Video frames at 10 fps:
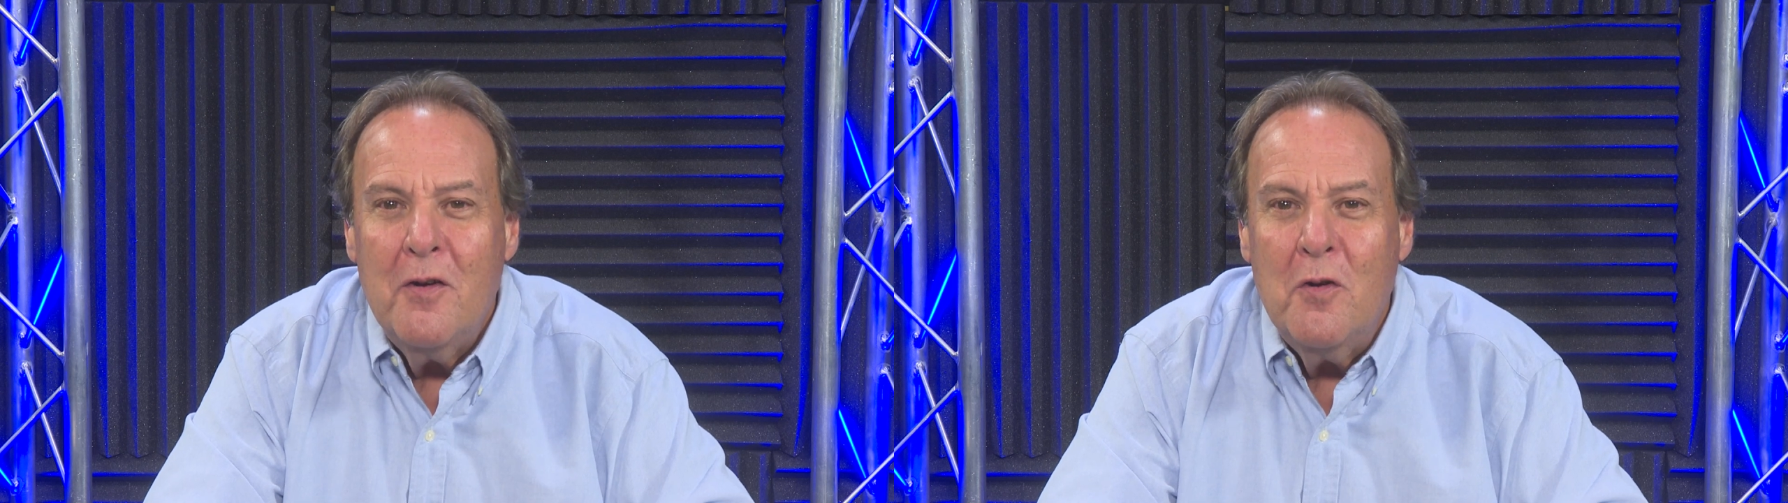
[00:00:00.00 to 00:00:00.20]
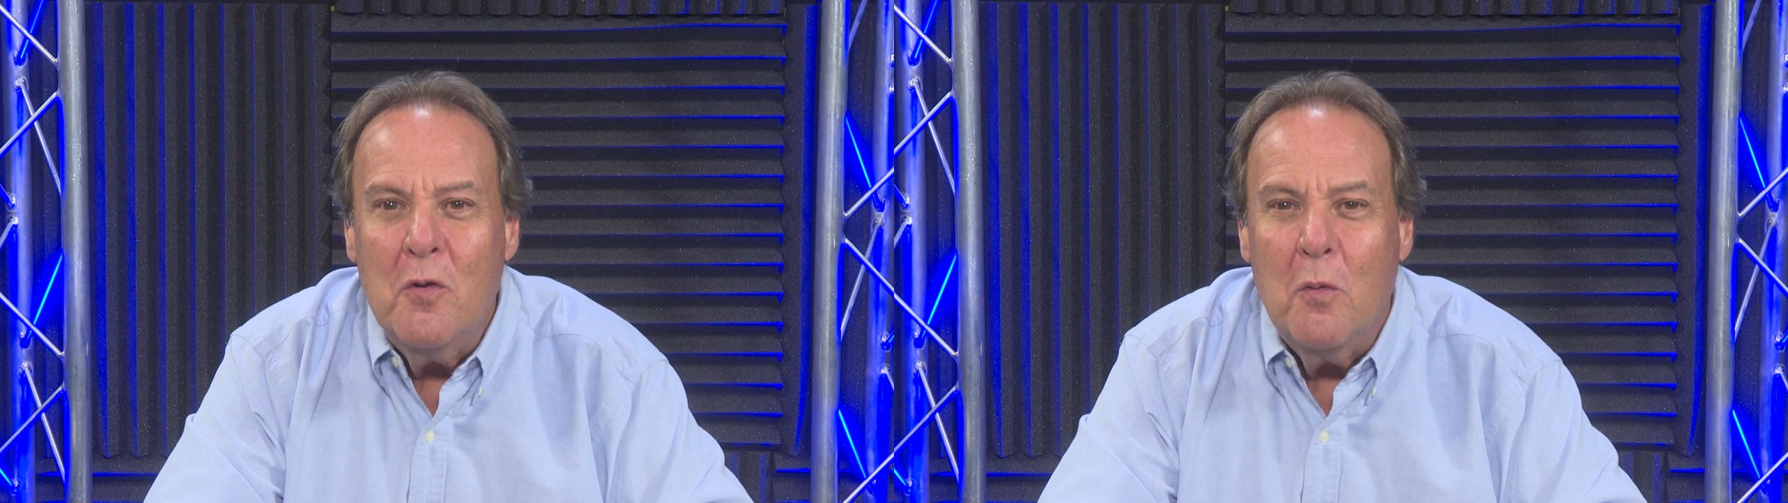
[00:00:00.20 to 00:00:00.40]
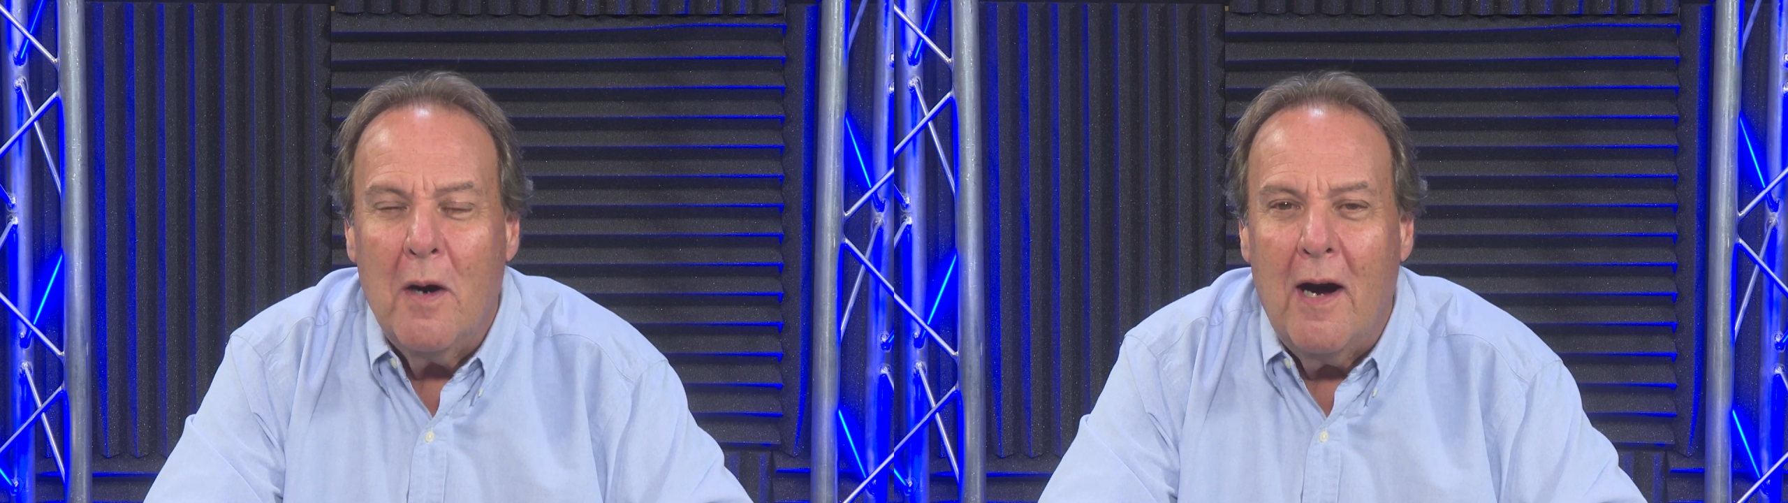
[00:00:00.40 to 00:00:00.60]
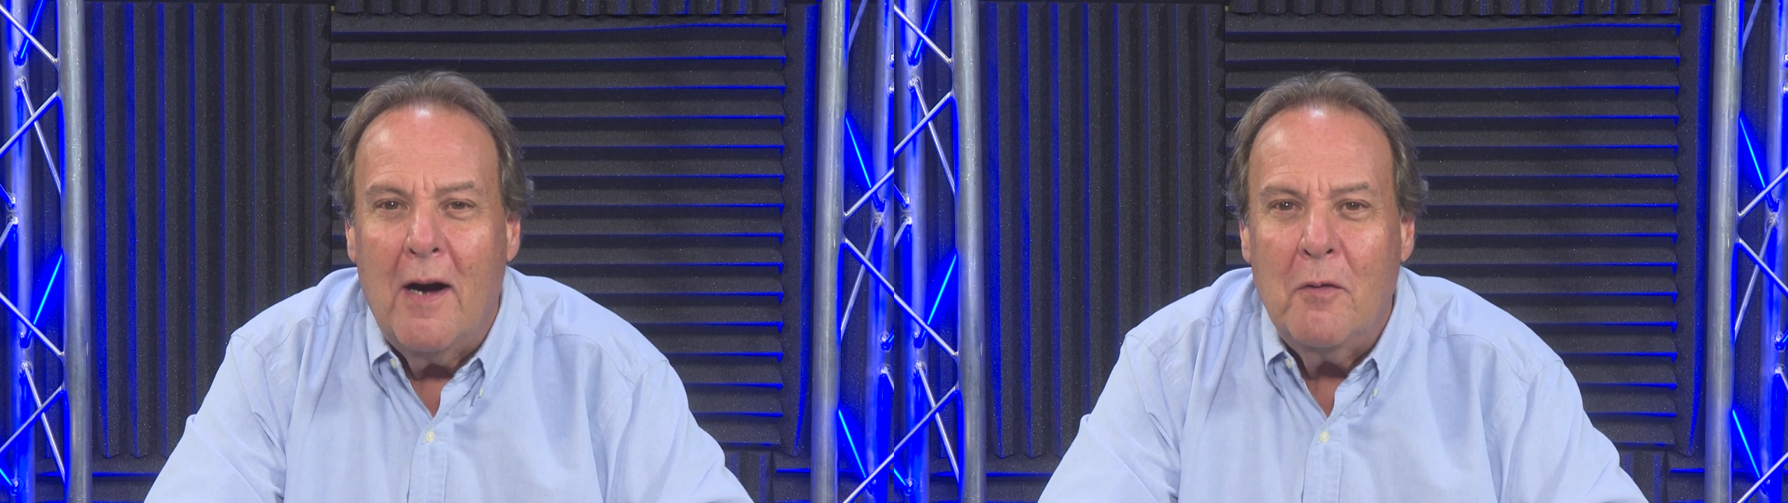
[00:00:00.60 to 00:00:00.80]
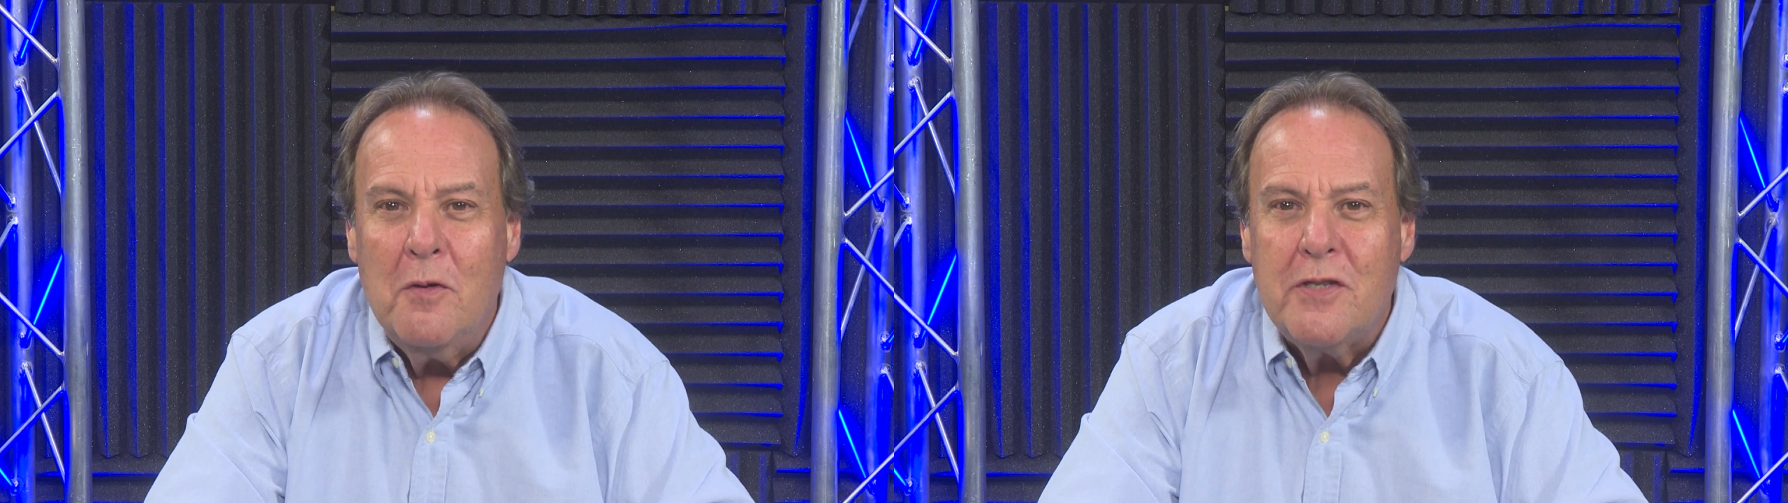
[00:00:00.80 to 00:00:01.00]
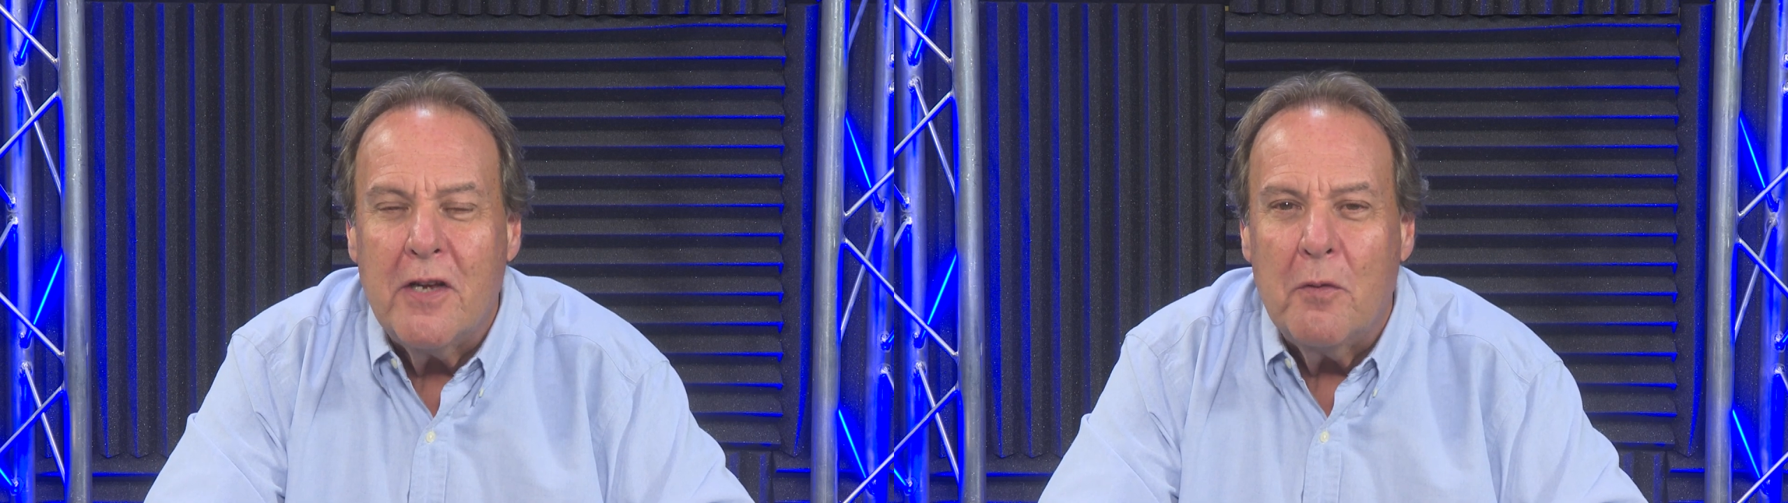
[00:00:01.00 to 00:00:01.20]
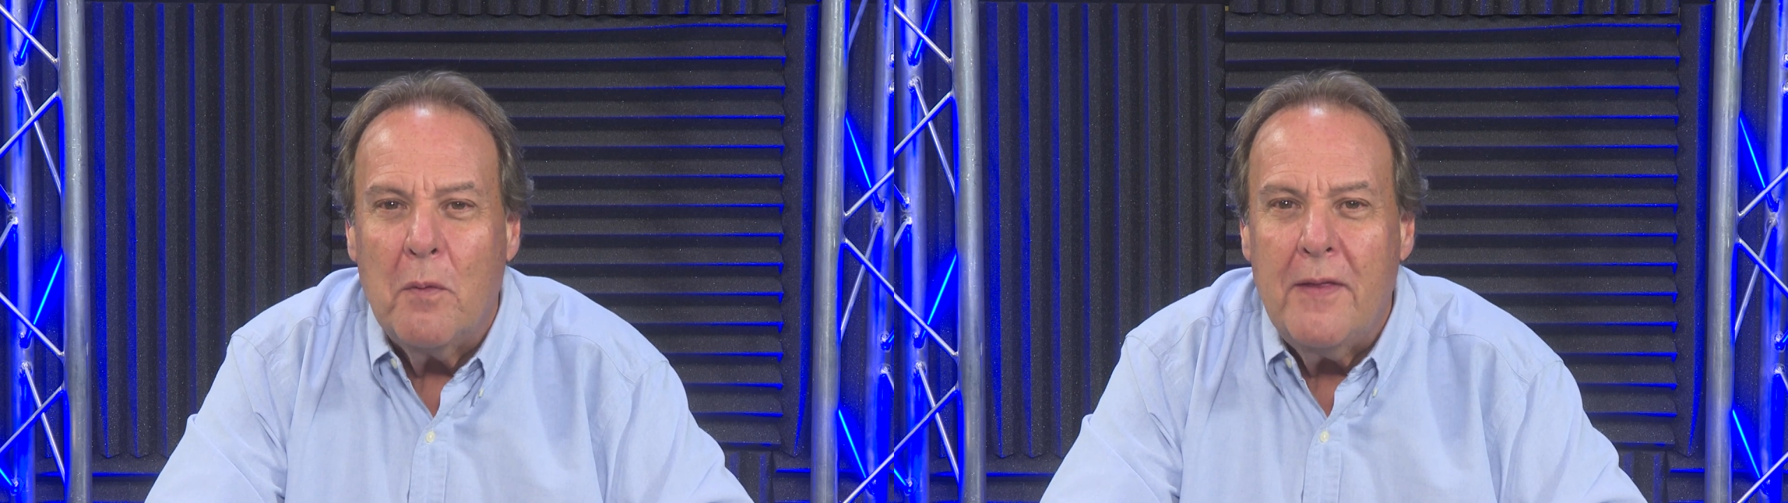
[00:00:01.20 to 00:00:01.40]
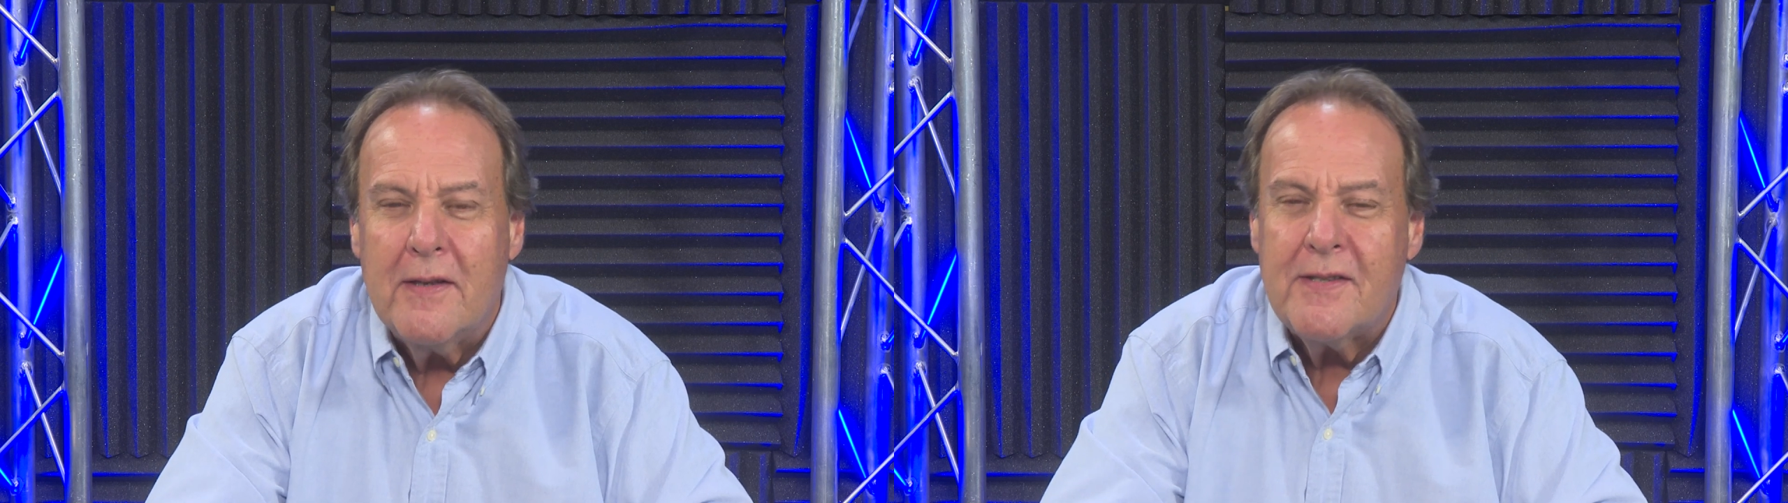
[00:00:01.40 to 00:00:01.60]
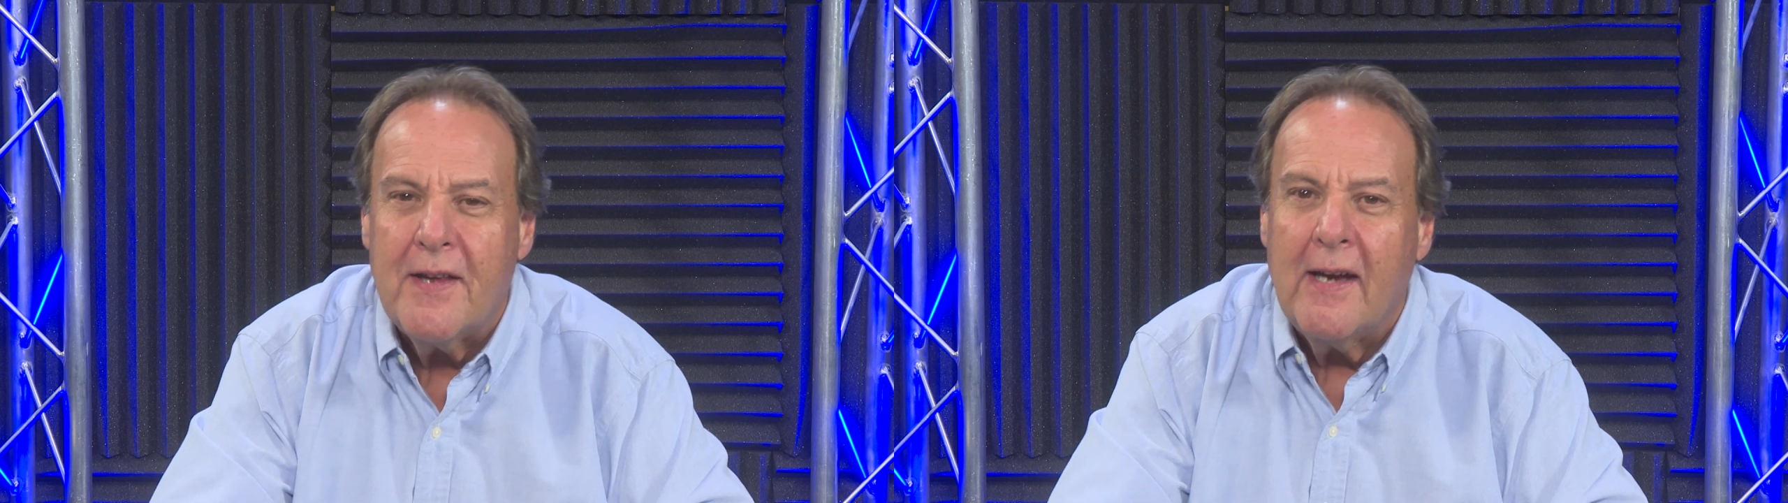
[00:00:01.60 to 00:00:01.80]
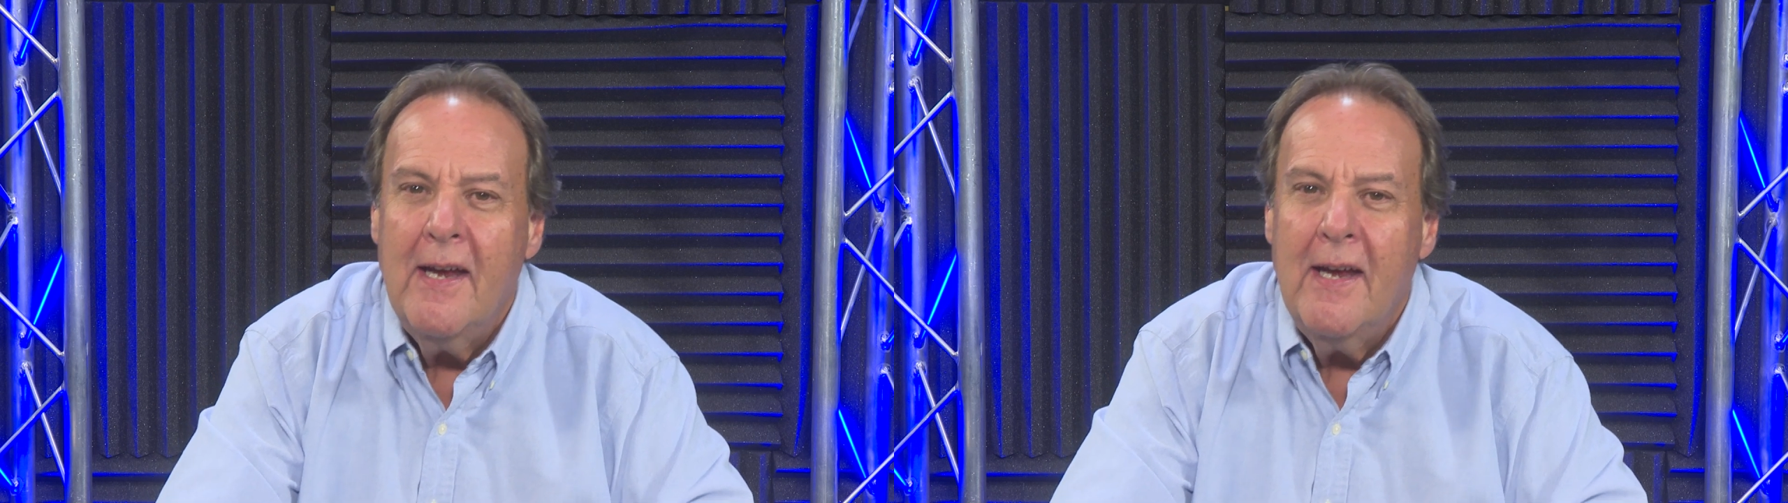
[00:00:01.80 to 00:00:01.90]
who's gonna win this thing.